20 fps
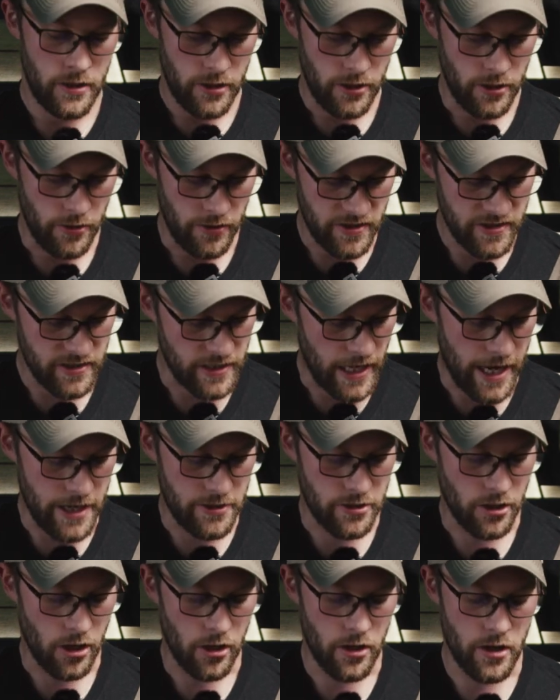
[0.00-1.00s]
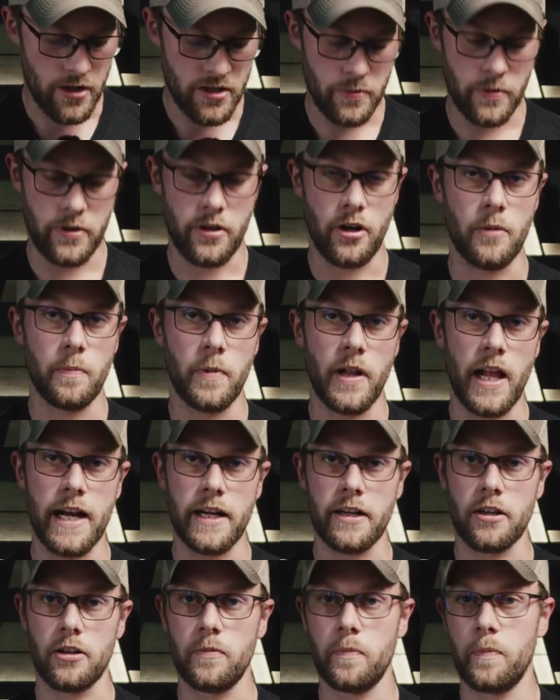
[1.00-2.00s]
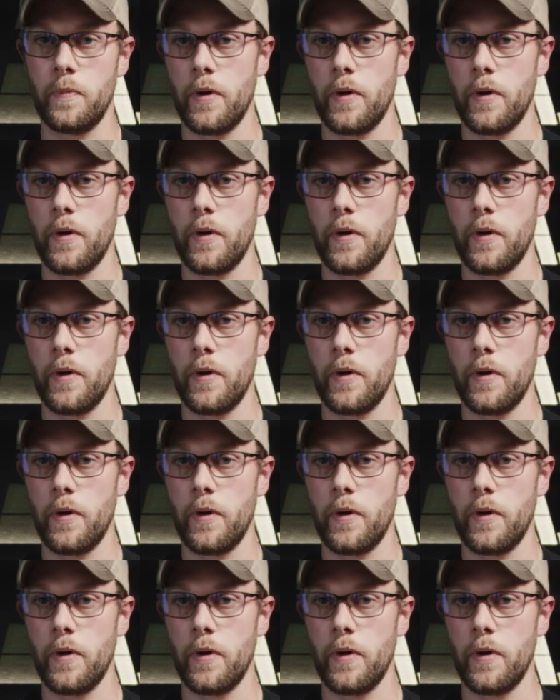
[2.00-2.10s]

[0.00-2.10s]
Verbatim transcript: You know, this is the H harness with our placard,